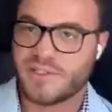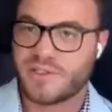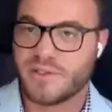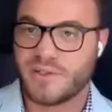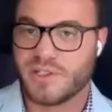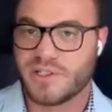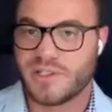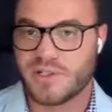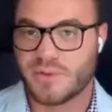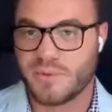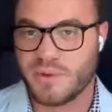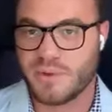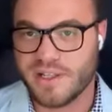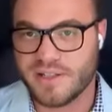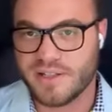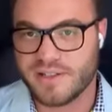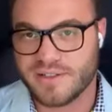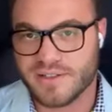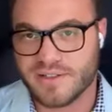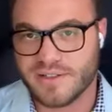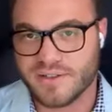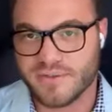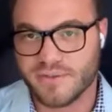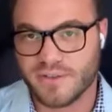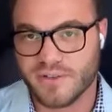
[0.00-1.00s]
to a
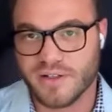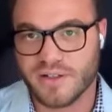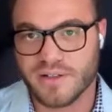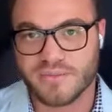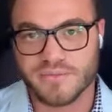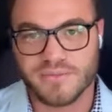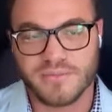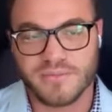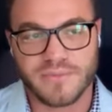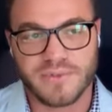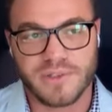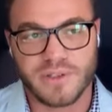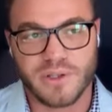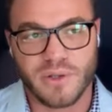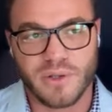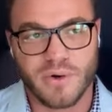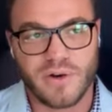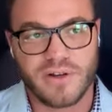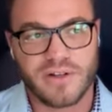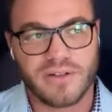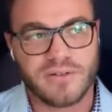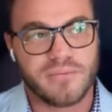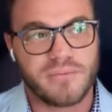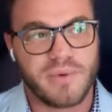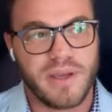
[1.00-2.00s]
tweet from
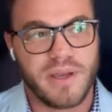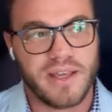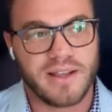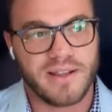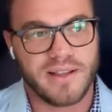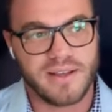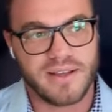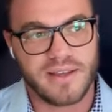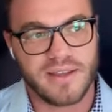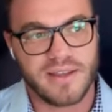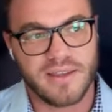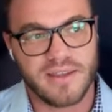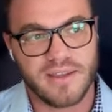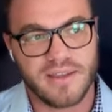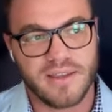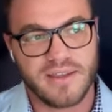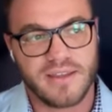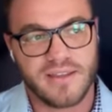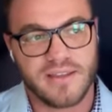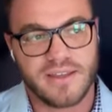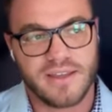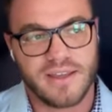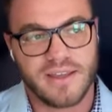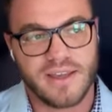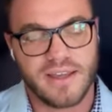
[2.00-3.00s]
Lauren Balick, I think,
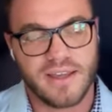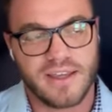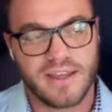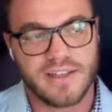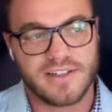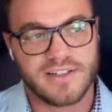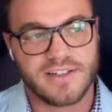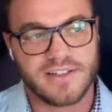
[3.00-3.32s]
and